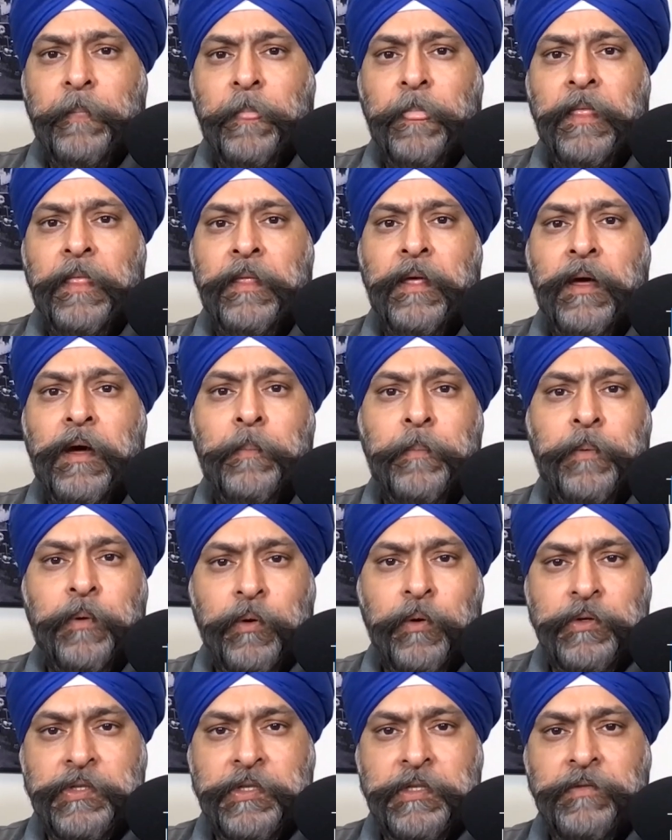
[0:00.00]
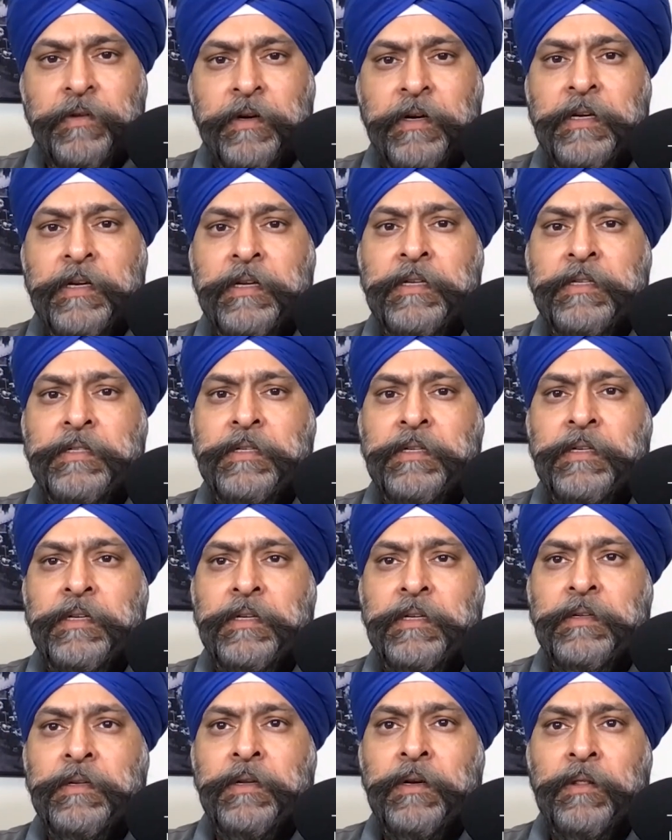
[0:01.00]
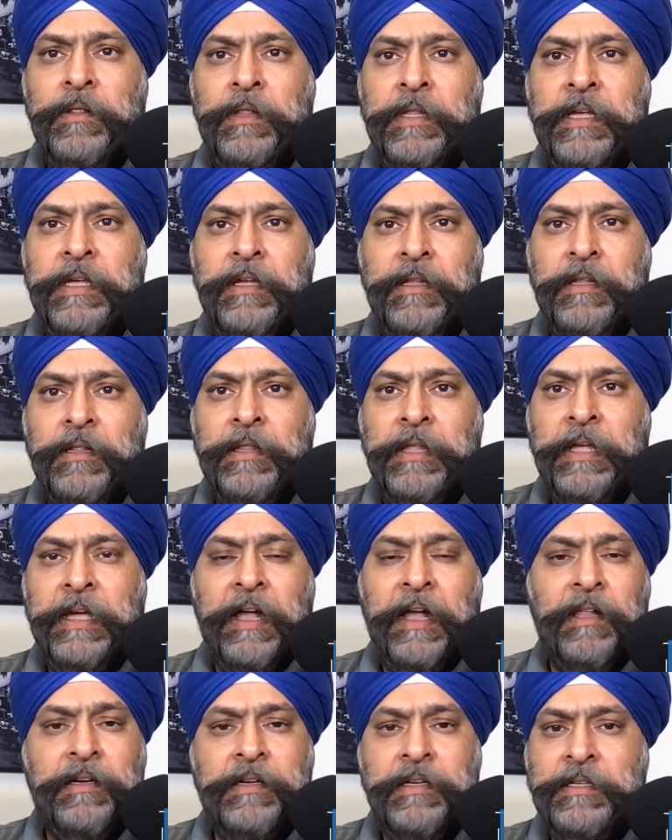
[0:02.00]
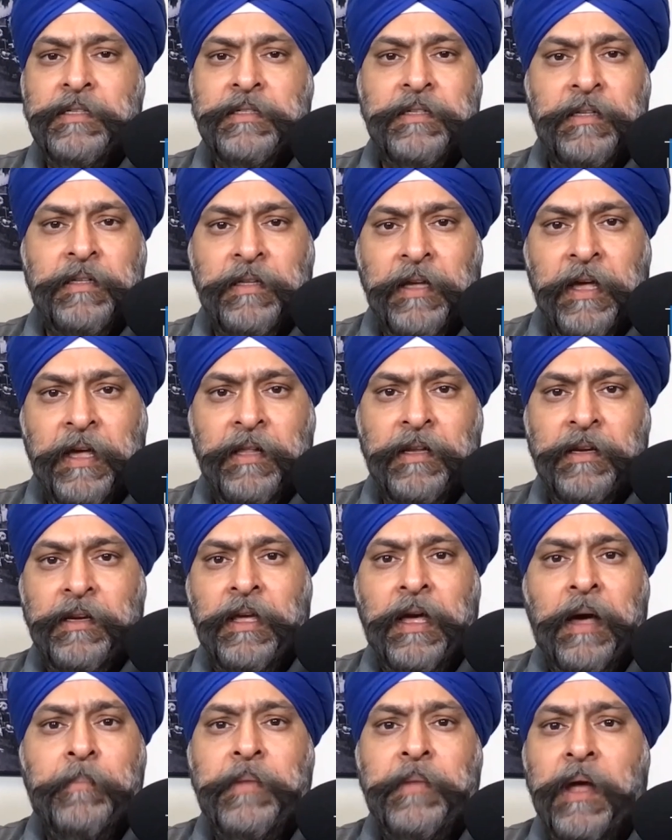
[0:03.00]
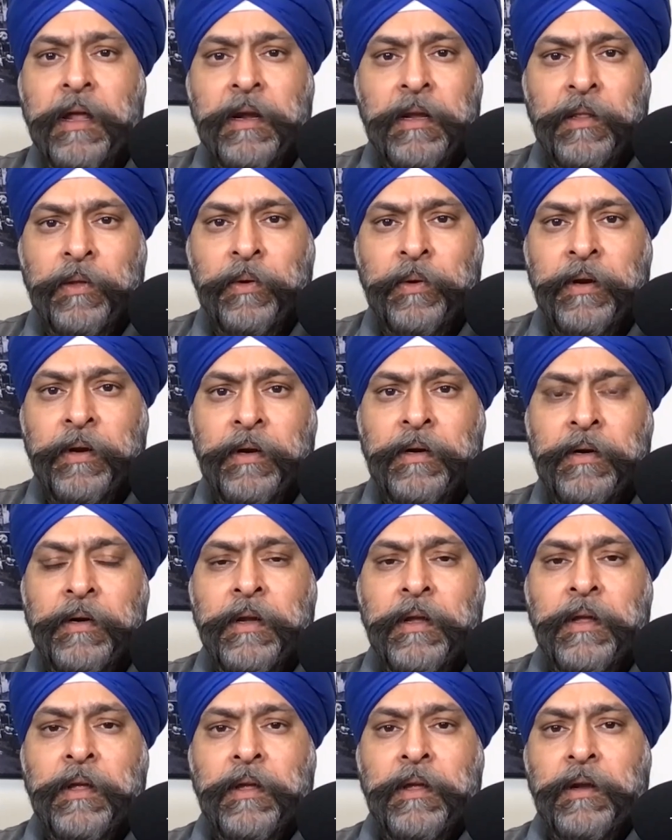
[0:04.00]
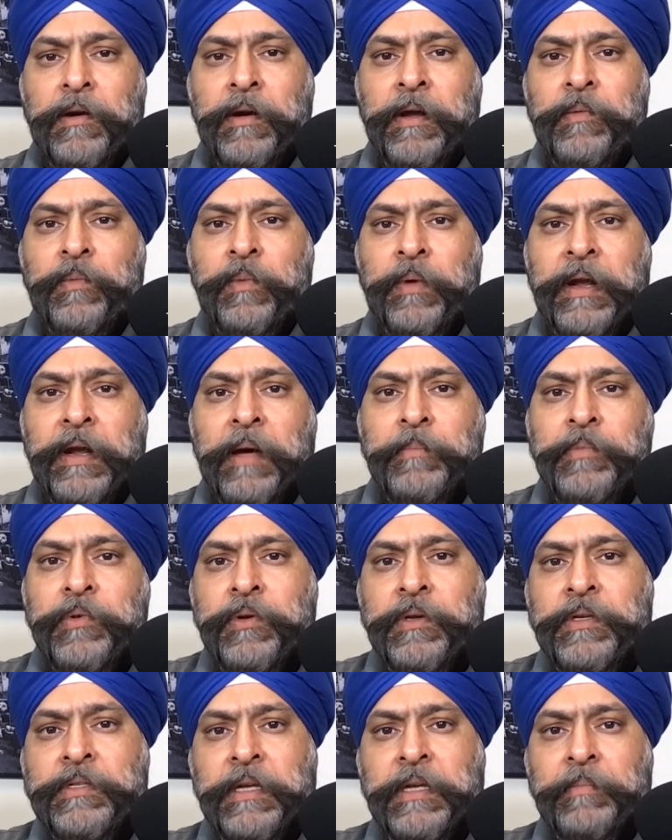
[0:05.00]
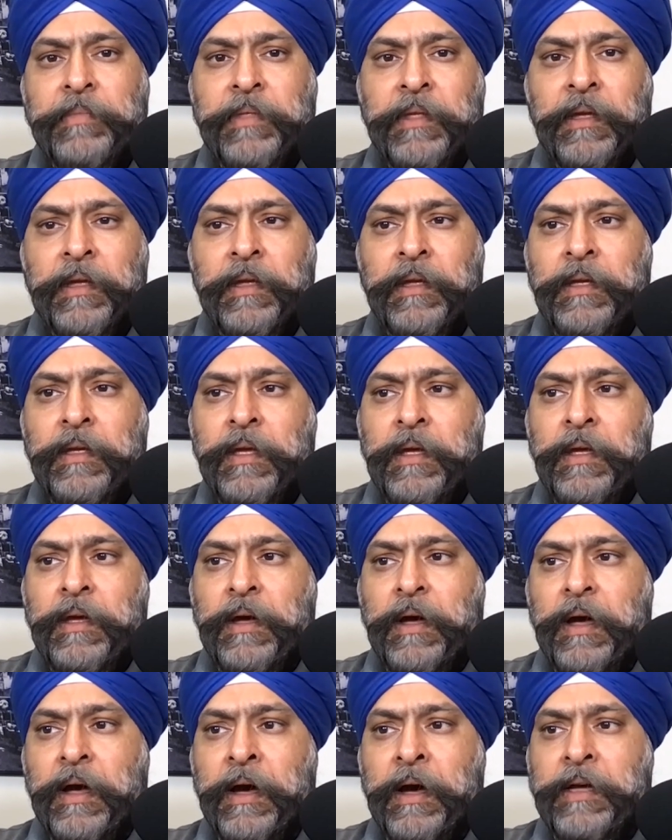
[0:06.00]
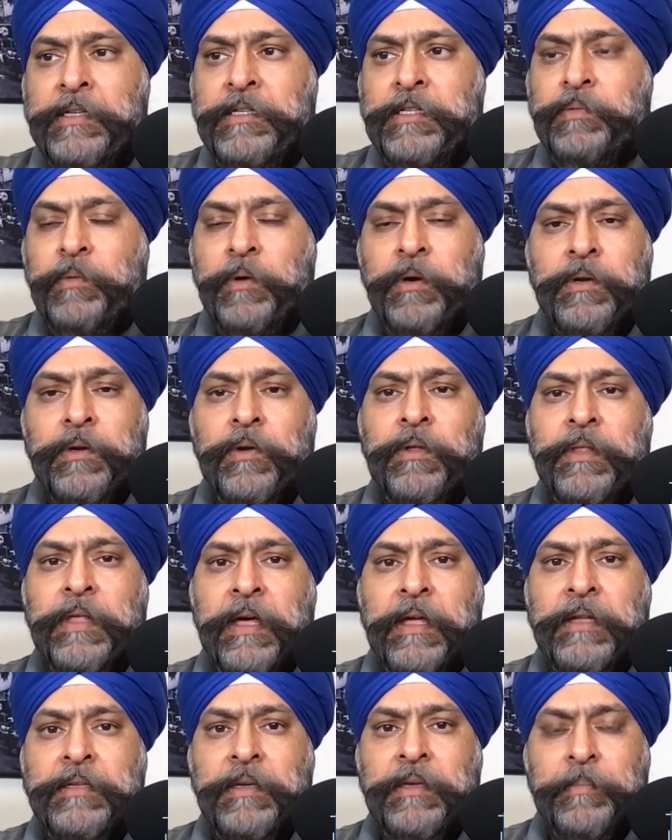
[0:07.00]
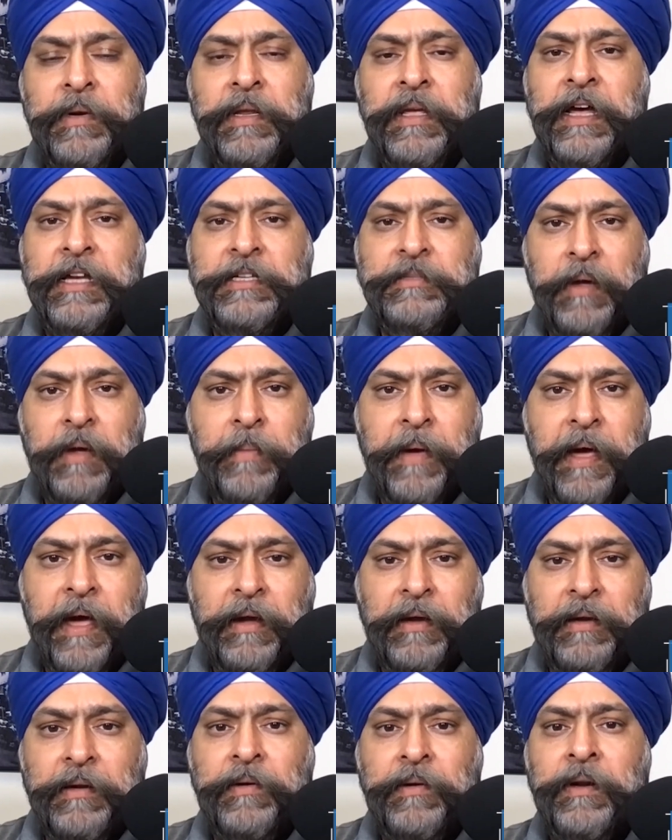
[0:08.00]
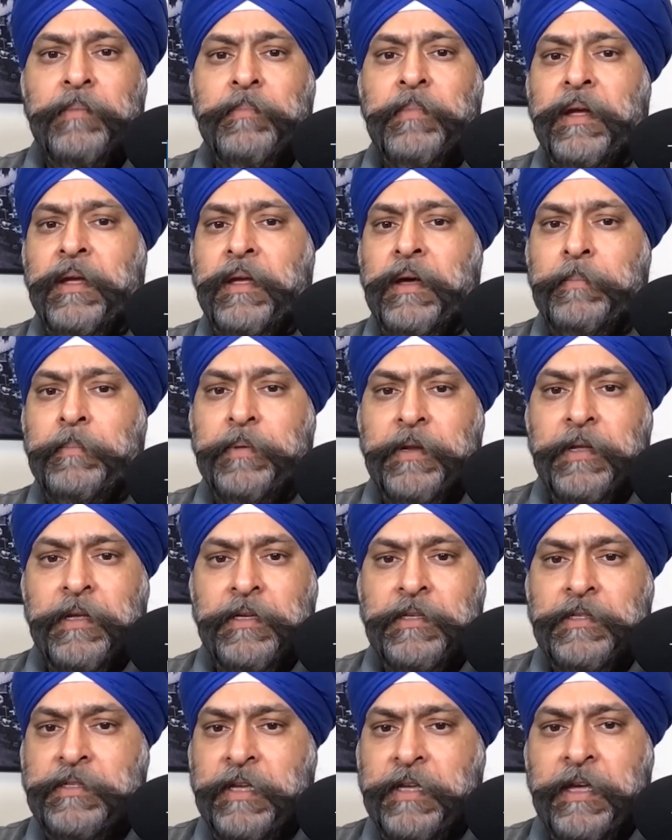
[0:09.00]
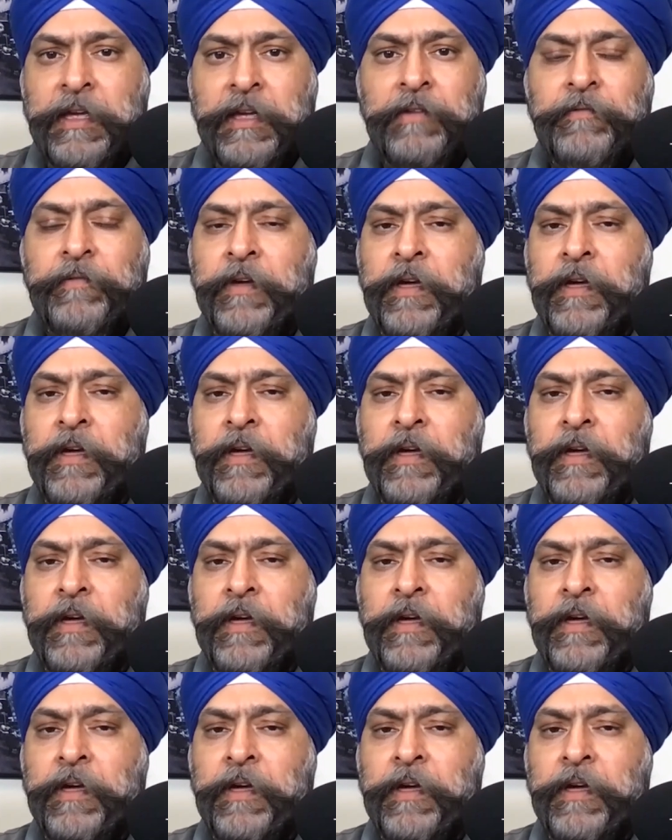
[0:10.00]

The approach is very easy. Legality is still legality. I'm not a lawyer, right? When I'm doing something, I just want to know that somebody has my back, right? My company is safe,